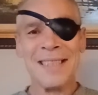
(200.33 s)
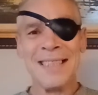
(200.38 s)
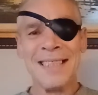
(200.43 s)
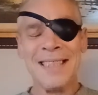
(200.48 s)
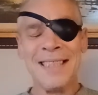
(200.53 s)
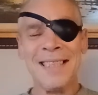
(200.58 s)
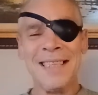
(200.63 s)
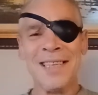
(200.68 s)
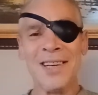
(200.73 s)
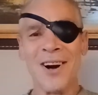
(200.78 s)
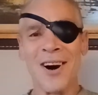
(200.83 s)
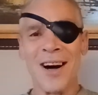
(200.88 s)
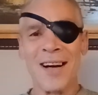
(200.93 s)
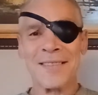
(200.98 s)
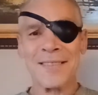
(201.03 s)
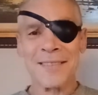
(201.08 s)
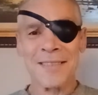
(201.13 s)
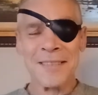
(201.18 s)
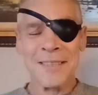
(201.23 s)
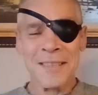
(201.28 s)
in the
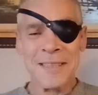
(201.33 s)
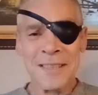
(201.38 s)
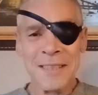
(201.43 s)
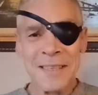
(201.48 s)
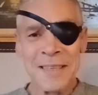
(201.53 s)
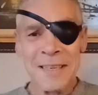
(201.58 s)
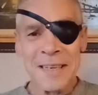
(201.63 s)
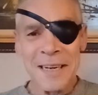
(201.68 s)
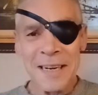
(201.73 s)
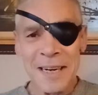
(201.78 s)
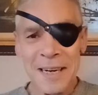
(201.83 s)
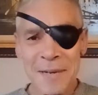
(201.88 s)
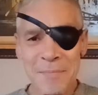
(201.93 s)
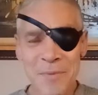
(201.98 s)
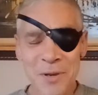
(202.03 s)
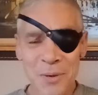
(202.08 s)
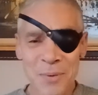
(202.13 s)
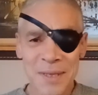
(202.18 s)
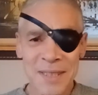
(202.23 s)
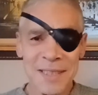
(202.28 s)
aughts, um,
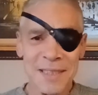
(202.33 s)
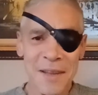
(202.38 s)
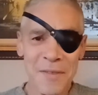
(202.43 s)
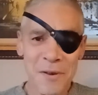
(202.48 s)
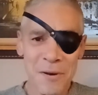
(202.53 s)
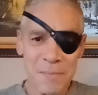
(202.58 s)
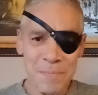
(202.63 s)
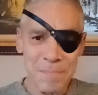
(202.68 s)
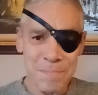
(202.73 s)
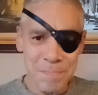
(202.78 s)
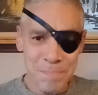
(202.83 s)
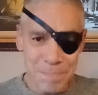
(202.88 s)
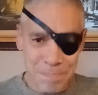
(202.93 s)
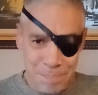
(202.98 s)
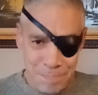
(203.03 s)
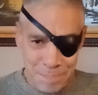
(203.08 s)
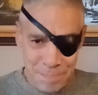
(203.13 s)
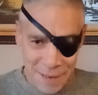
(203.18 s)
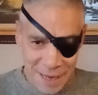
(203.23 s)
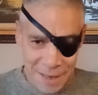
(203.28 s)
there was another
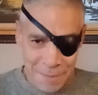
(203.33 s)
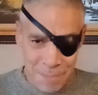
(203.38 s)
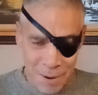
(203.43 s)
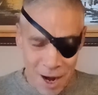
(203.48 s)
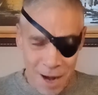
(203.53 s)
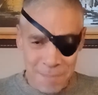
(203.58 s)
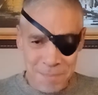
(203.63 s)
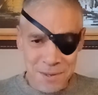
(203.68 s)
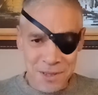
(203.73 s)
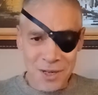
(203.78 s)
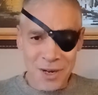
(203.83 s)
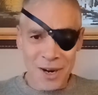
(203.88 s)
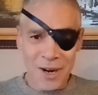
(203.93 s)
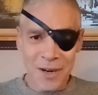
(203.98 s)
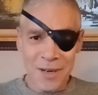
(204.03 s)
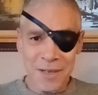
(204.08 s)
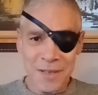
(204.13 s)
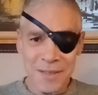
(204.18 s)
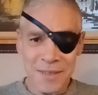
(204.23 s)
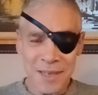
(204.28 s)
big pop
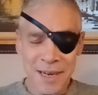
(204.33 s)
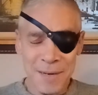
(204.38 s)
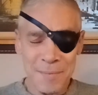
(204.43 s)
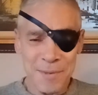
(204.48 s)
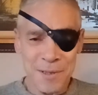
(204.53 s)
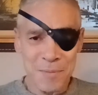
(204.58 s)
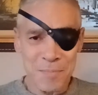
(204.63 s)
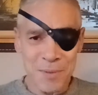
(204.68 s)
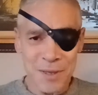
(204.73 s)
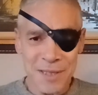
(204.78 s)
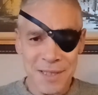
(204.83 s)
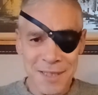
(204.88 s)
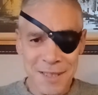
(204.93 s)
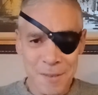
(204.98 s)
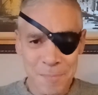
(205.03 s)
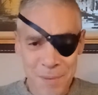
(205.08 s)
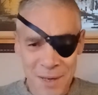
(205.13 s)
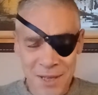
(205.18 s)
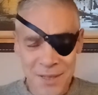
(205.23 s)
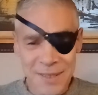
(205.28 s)
star. Her name was Britney
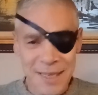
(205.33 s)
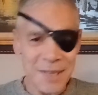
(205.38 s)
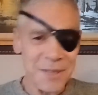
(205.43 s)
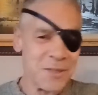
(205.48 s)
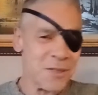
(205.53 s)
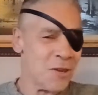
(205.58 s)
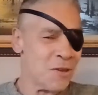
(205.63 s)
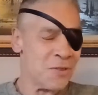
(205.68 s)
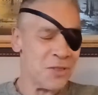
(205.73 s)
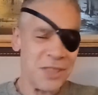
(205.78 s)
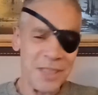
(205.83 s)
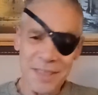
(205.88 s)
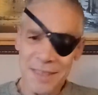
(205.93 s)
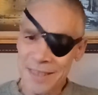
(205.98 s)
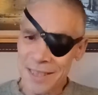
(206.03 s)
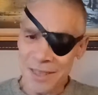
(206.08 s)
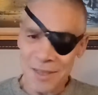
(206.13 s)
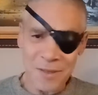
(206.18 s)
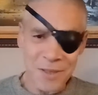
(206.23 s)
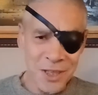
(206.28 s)
Spears. I don't know if she's
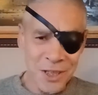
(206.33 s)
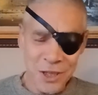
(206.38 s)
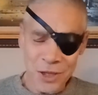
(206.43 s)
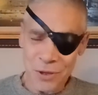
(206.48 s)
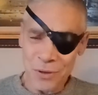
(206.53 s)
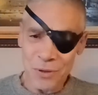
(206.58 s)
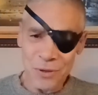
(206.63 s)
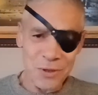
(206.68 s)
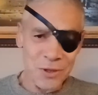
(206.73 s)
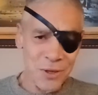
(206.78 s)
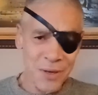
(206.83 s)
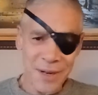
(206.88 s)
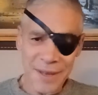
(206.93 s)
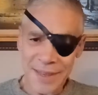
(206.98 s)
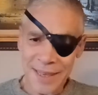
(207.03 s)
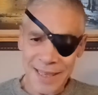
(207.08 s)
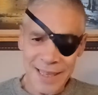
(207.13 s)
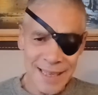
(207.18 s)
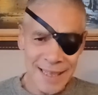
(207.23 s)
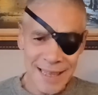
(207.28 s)
still huge or
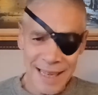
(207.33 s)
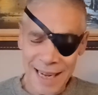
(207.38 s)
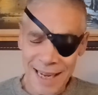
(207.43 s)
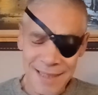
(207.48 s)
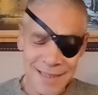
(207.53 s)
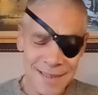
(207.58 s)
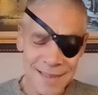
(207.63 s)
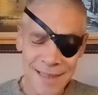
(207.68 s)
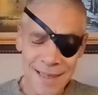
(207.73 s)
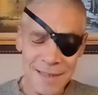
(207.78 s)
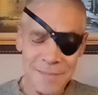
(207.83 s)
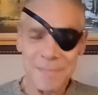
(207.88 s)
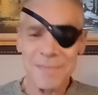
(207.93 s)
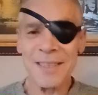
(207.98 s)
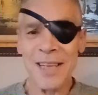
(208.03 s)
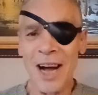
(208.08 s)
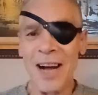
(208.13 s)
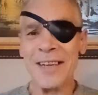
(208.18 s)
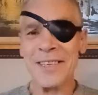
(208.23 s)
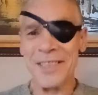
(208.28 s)
anything like that. Uh,
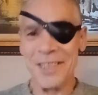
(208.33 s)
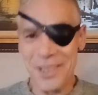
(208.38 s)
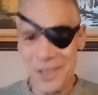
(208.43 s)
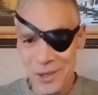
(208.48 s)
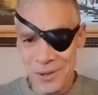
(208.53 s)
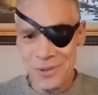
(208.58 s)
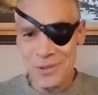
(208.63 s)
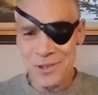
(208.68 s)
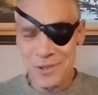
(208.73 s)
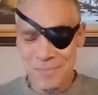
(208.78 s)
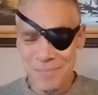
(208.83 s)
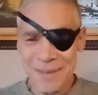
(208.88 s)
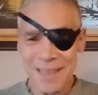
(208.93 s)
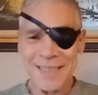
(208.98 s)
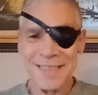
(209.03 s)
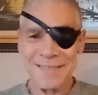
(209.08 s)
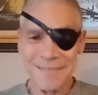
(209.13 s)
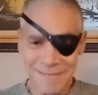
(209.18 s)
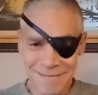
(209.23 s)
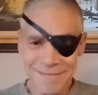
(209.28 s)
not huge,
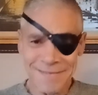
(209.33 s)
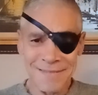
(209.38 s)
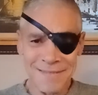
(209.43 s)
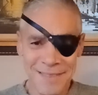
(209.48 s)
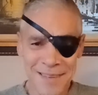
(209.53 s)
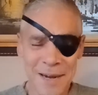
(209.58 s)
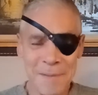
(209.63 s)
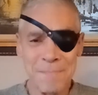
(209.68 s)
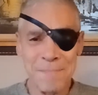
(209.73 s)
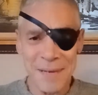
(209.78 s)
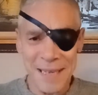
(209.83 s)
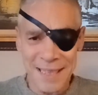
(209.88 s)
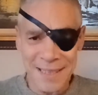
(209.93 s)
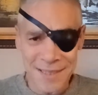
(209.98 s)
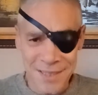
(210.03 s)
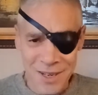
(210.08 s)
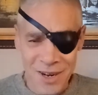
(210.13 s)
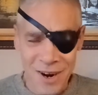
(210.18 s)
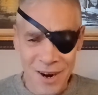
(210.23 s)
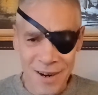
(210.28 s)
but a big
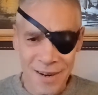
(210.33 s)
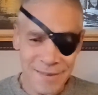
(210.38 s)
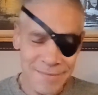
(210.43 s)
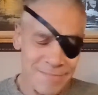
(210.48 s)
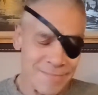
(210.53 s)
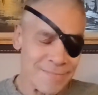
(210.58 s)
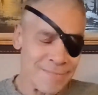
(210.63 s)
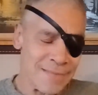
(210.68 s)
star.